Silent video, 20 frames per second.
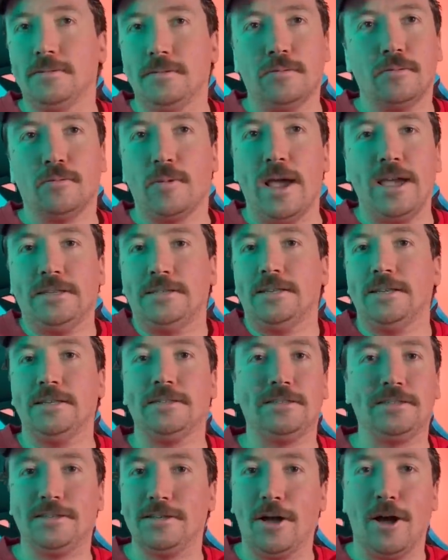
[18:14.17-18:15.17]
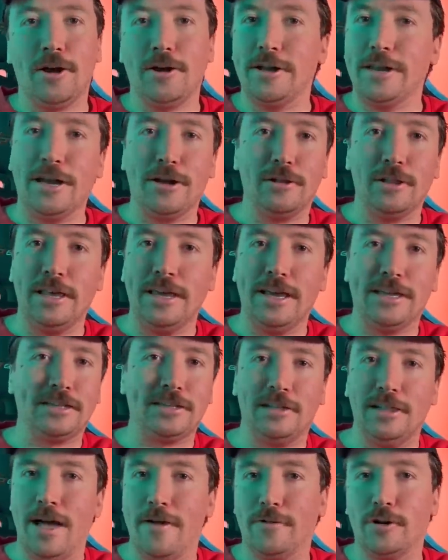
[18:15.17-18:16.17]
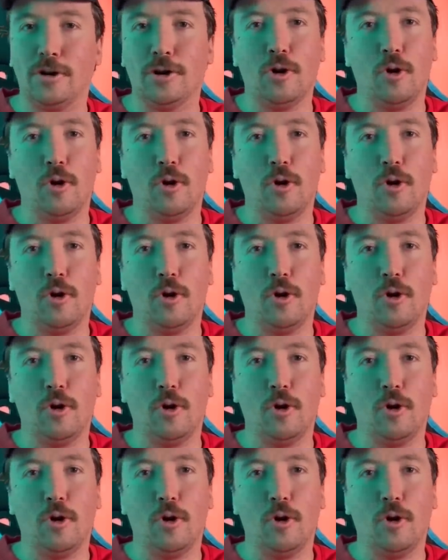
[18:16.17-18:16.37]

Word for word: racists aren't nearly as clever